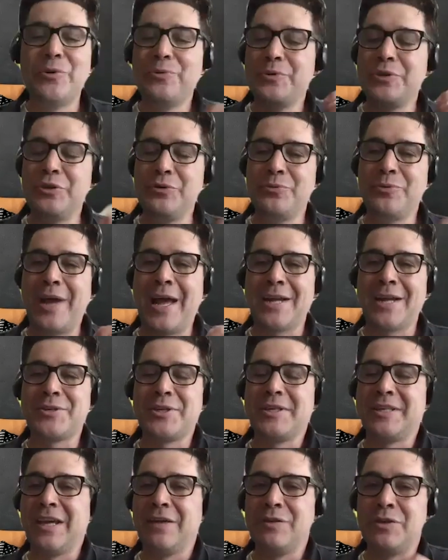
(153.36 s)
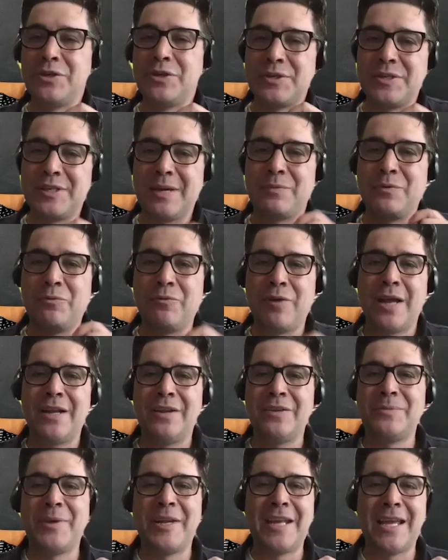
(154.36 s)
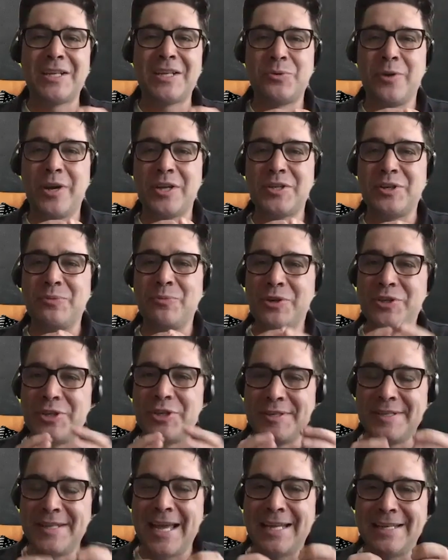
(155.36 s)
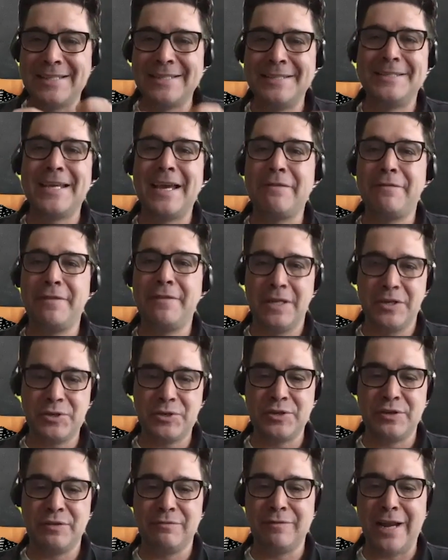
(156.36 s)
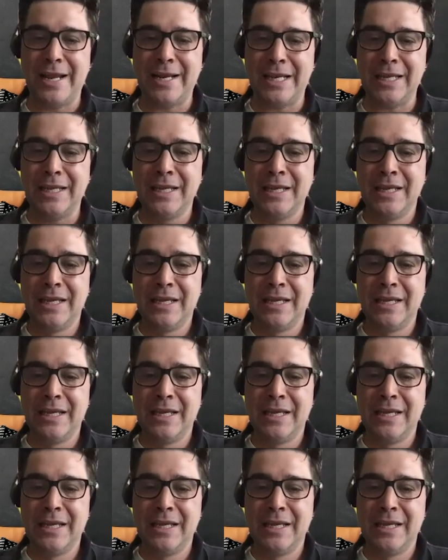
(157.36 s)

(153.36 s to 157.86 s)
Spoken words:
you actually, Kevin, just stepped right on my next question, which is that definition of ready.